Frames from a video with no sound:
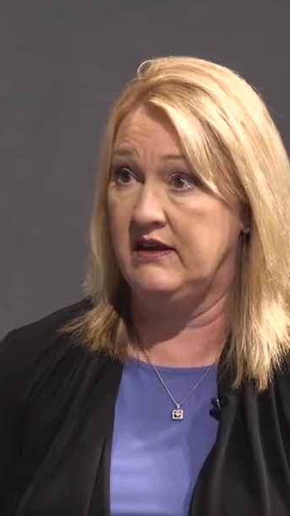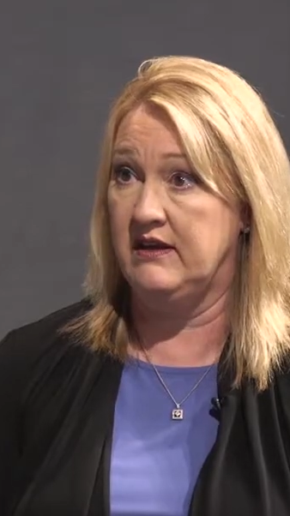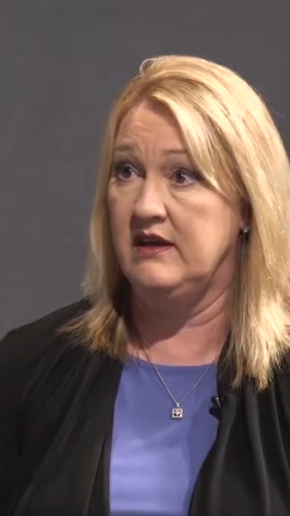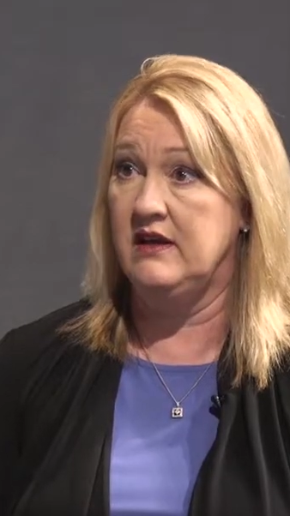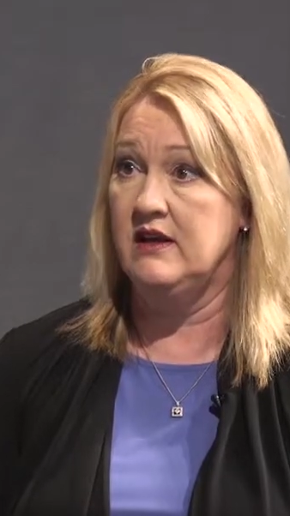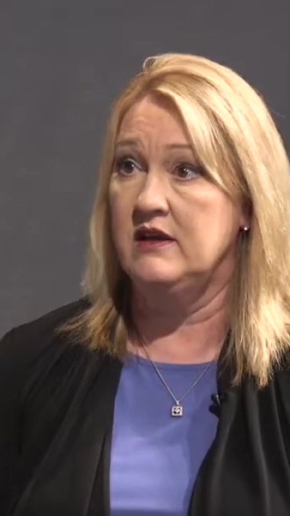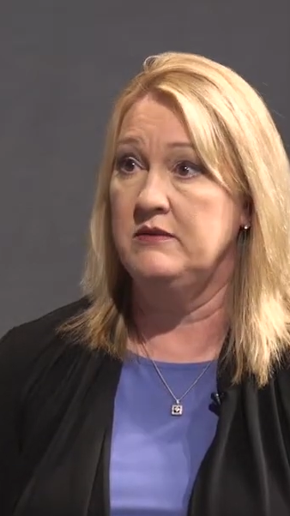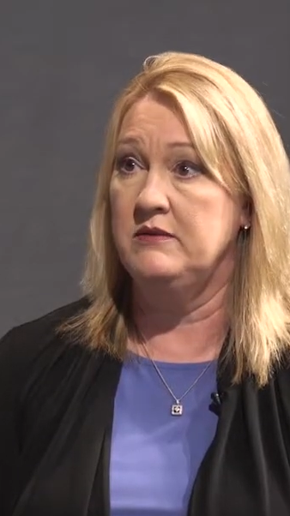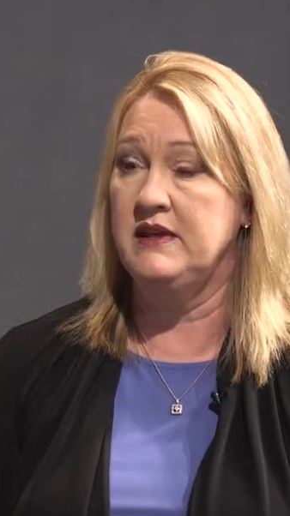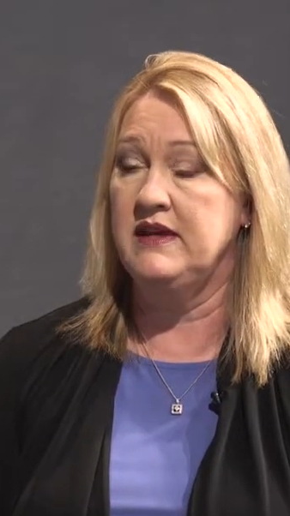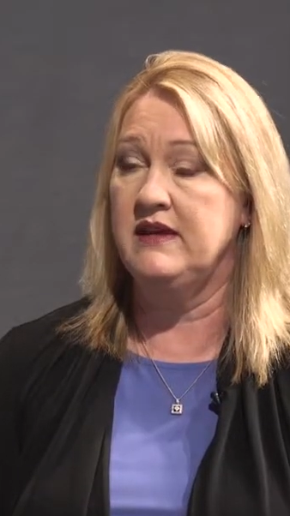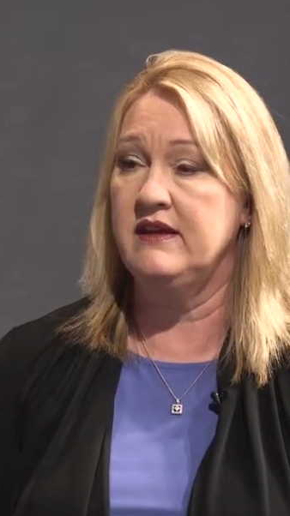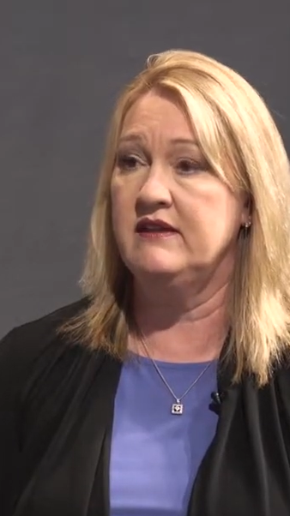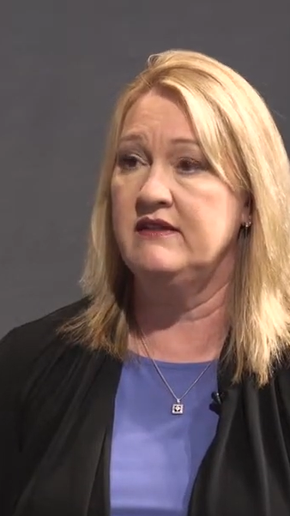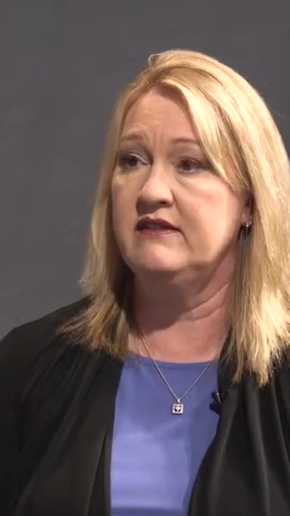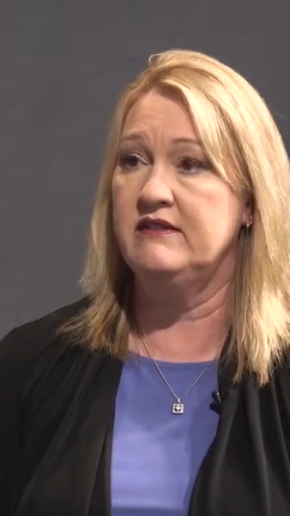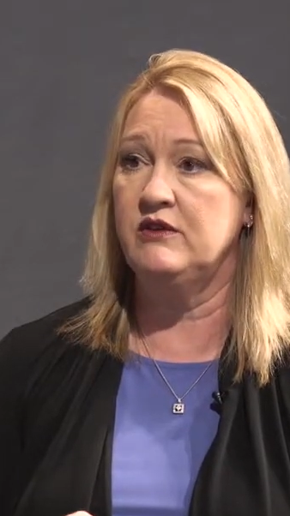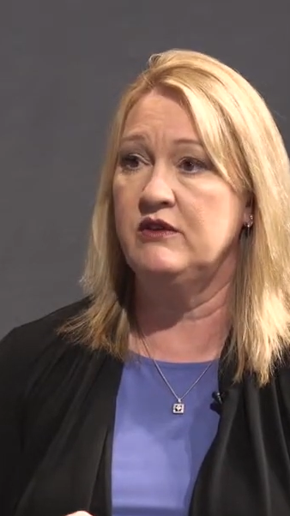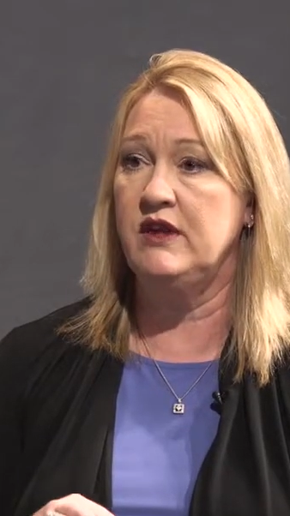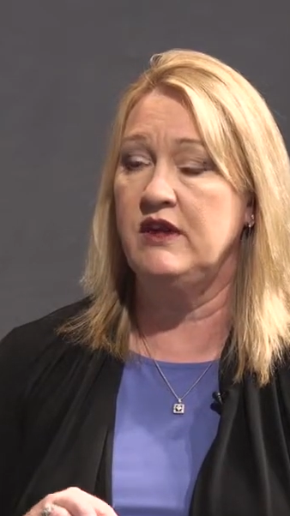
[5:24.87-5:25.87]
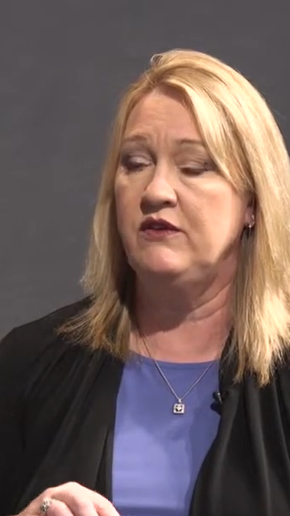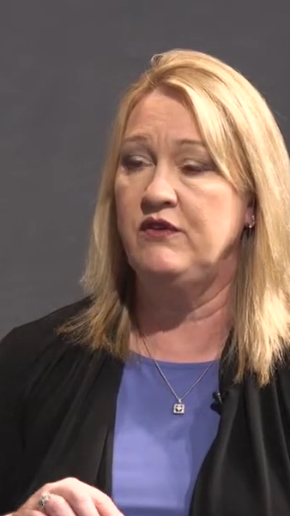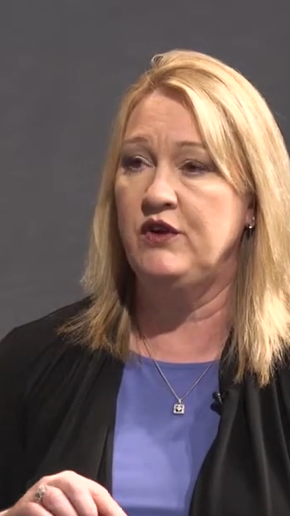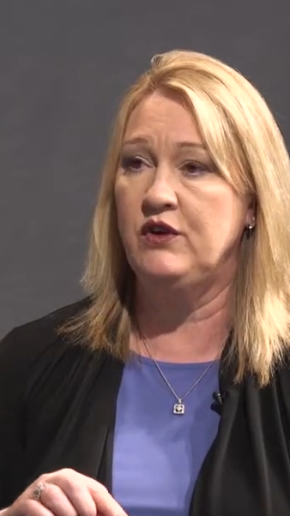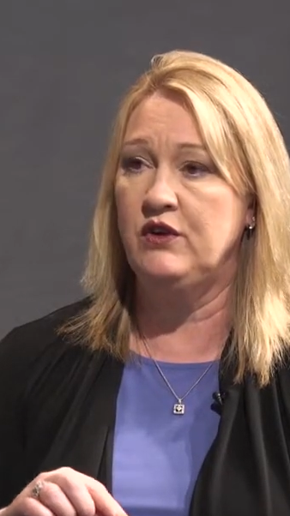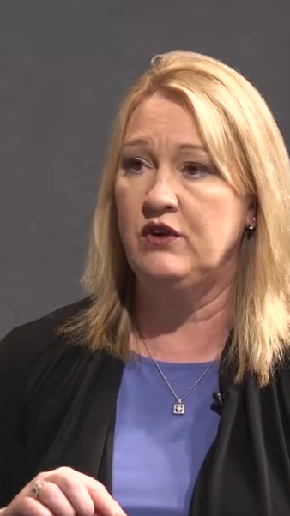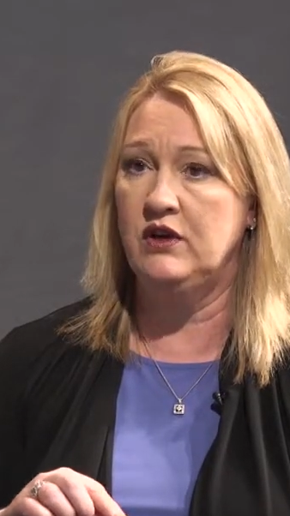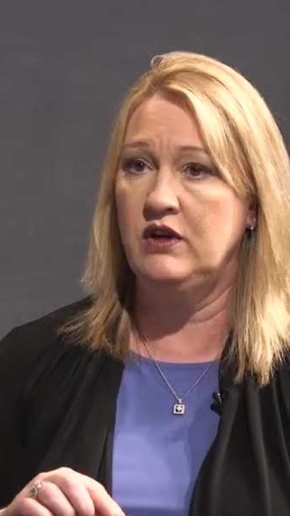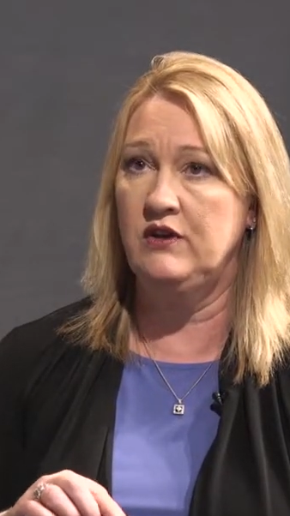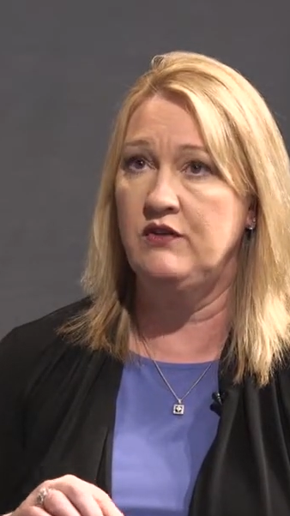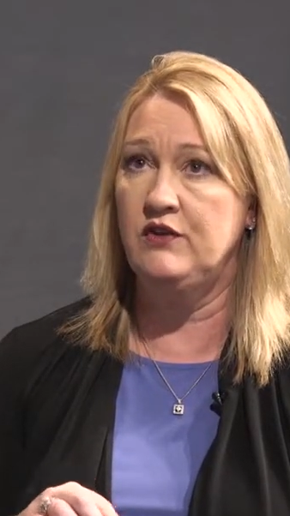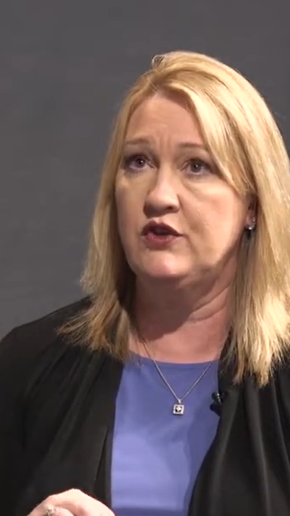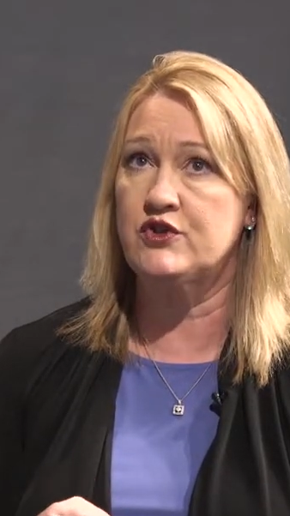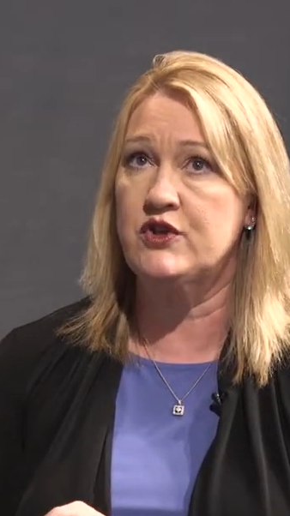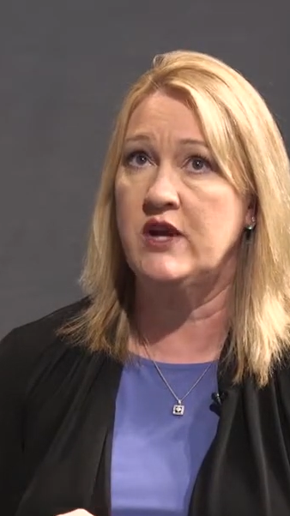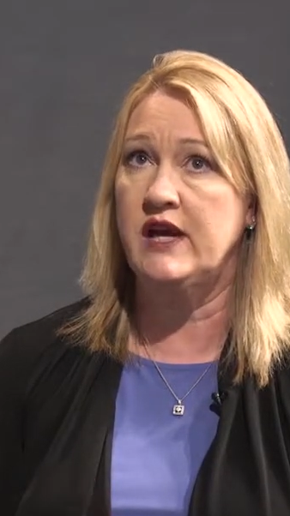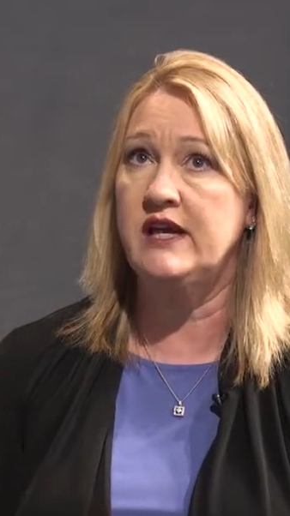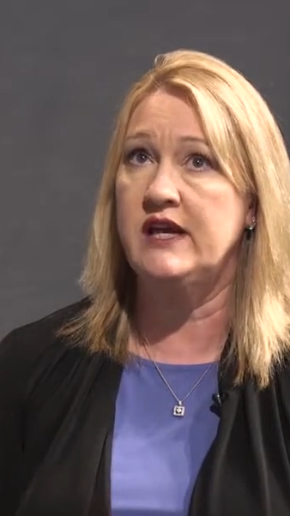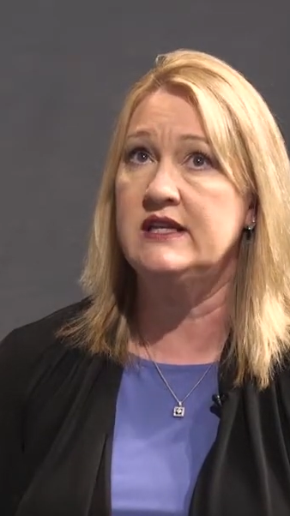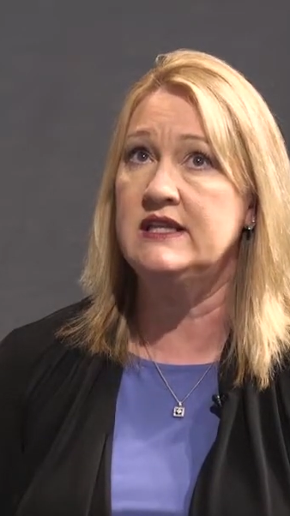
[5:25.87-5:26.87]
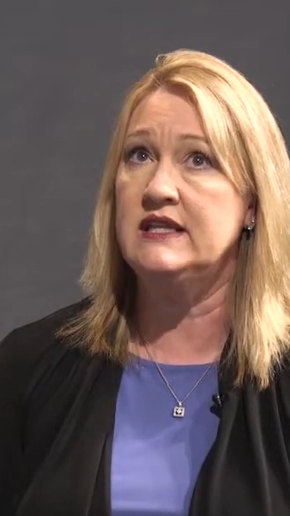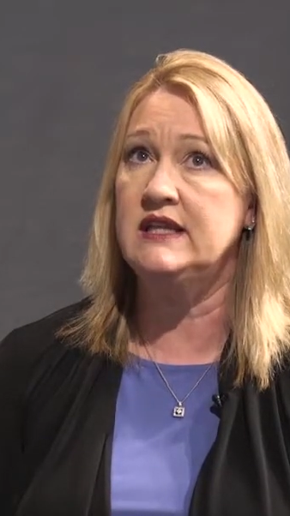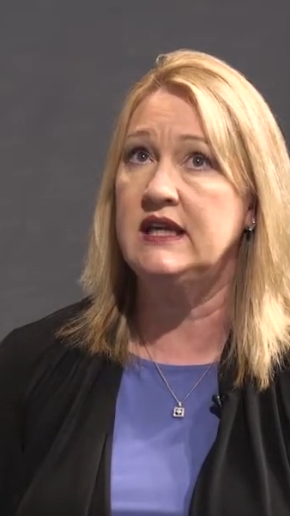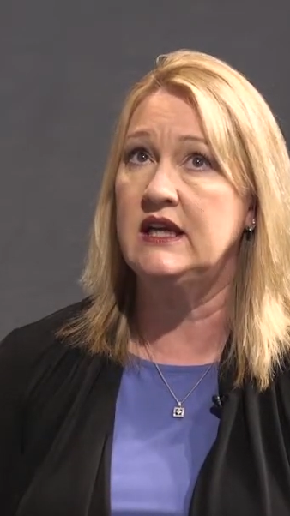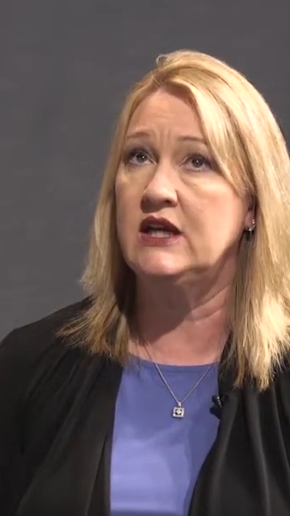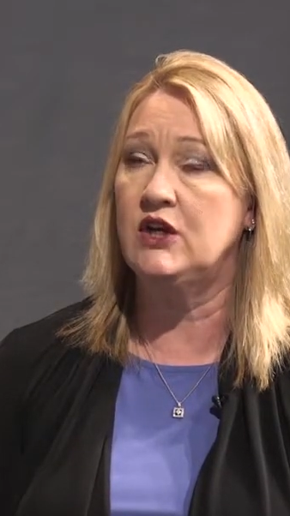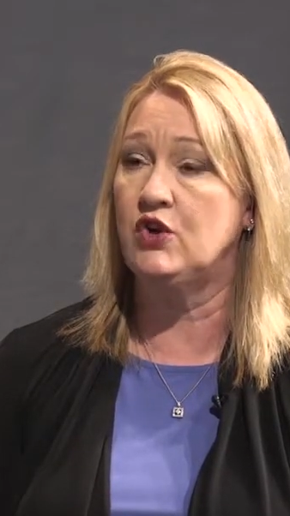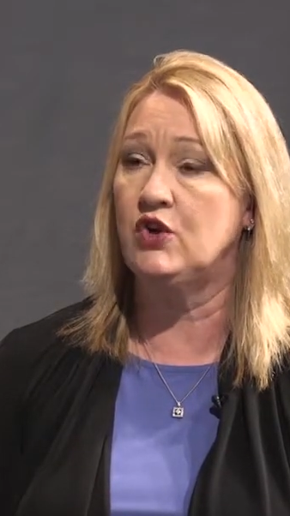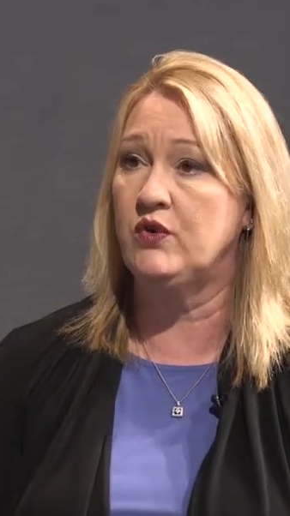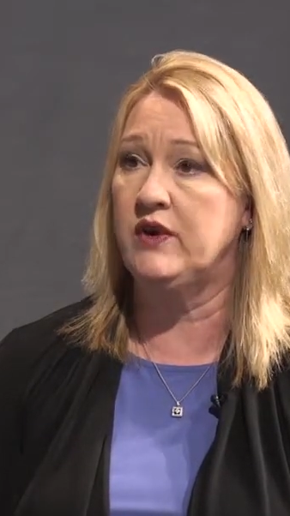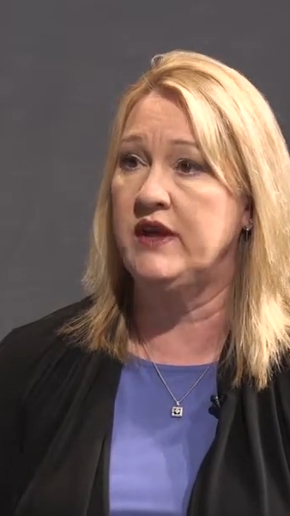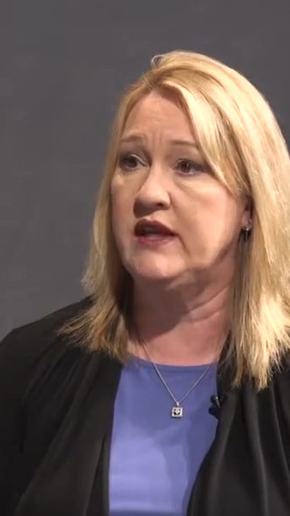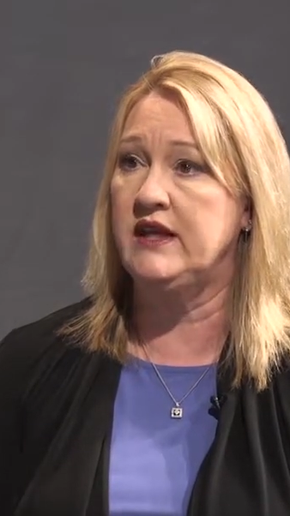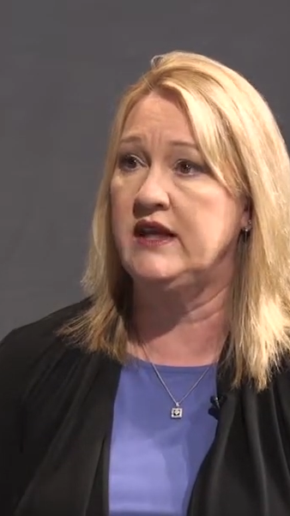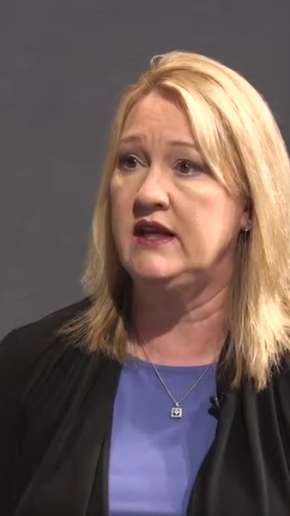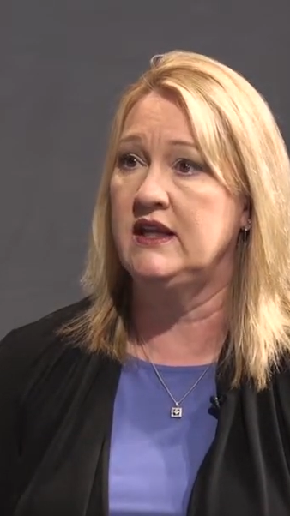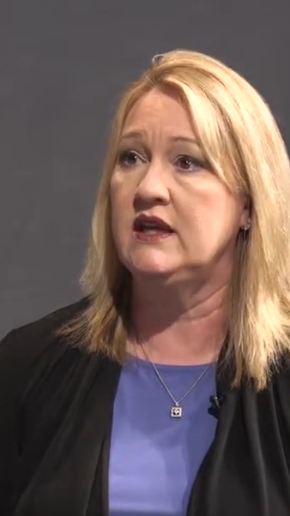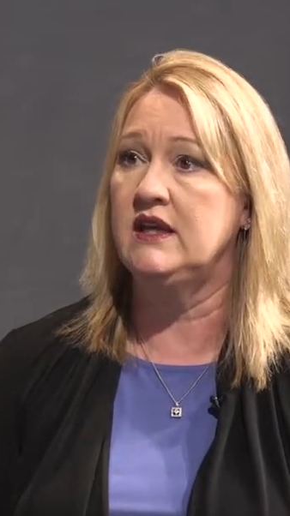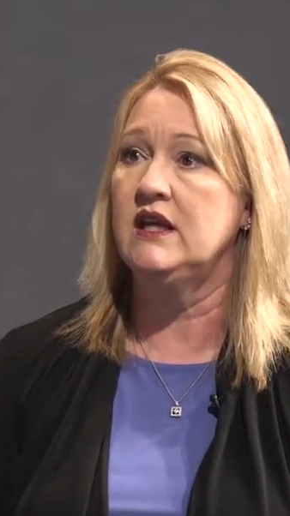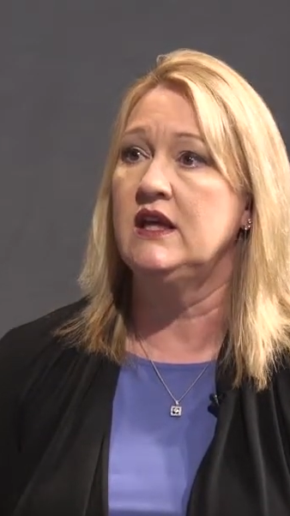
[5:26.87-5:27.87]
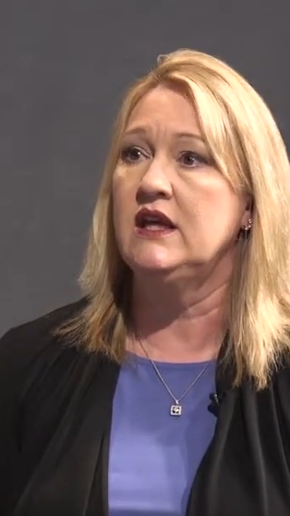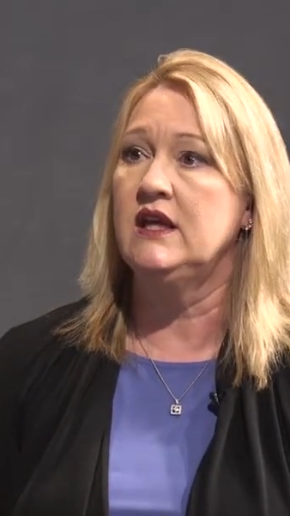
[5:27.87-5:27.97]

Because if you're trying to get credit